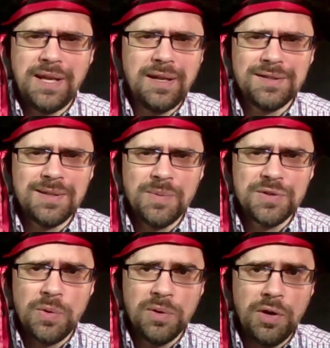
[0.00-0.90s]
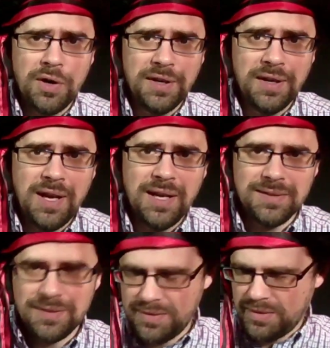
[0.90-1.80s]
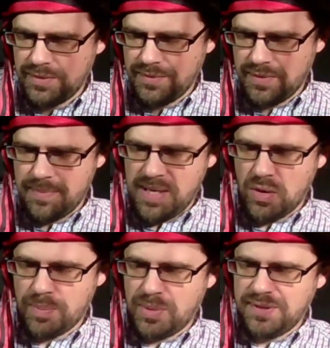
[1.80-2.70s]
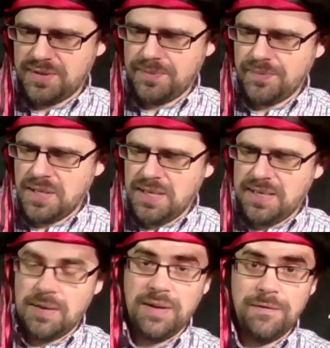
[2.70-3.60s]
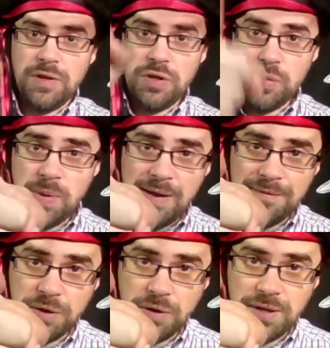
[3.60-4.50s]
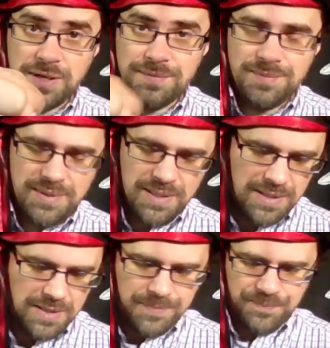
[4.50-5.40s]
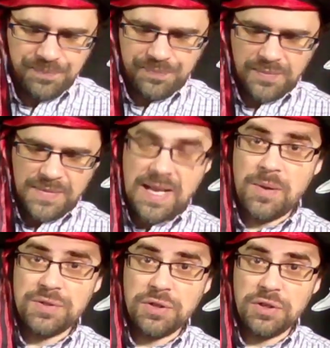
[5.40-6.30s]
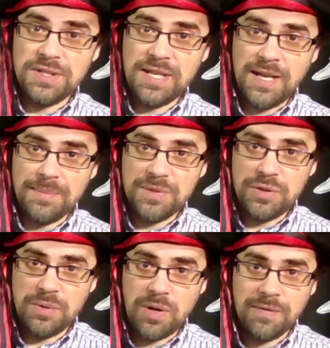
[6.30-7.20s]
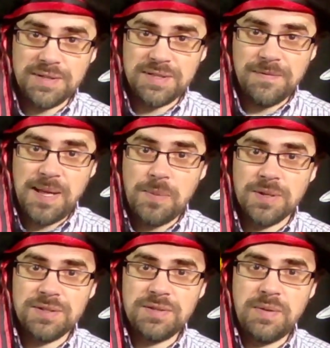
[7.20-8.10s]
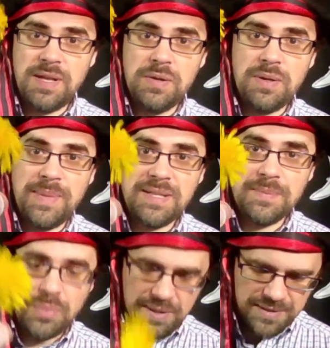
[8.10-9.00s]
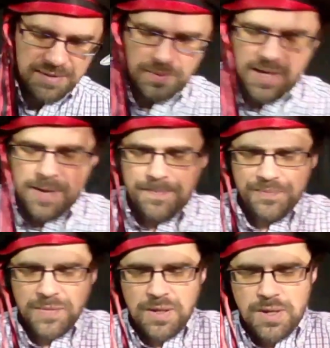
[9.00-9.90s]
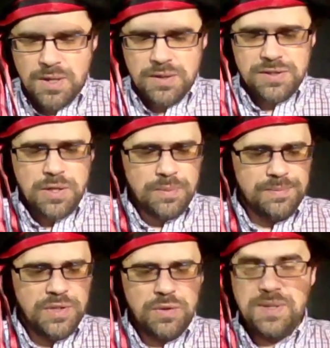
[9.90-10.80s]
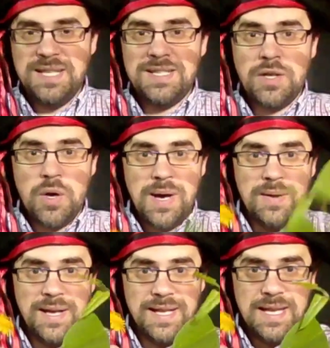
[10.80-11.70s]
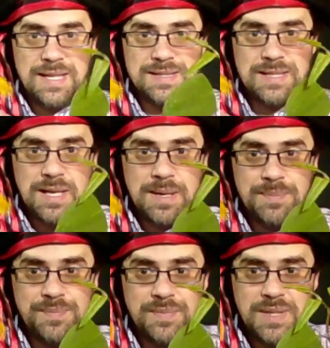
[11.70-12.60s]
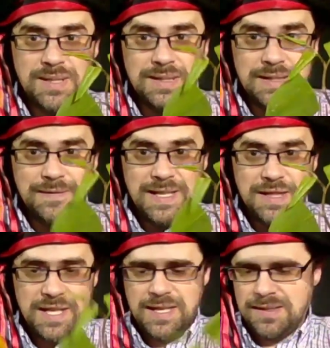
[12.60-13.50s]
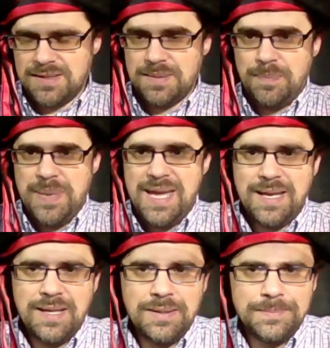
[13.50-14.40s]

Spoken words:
someone's whole garden, guys, to make your prints. Now, if you have a garden, now is a good time to harvest some flowers so that you can make some prints, okay? So you need to go out and get some living things. Pink.